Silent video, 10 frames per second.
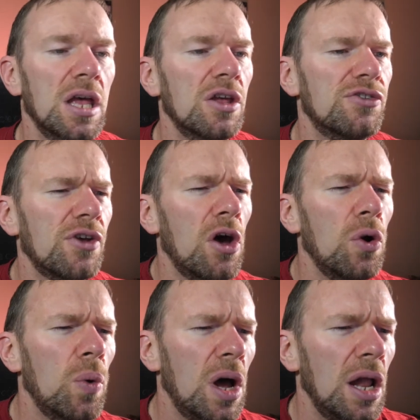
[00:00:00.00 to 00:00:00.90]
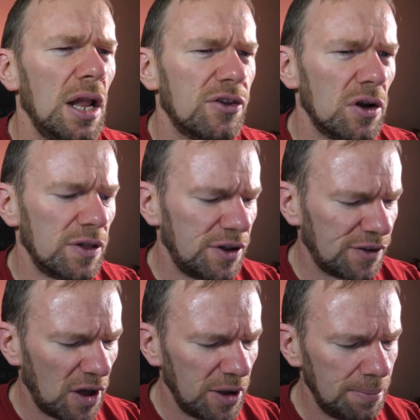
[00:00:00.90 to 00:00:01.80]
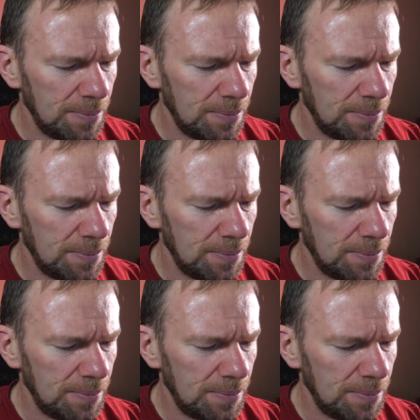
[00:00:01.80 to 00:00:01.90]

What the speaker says: So let's look at the design.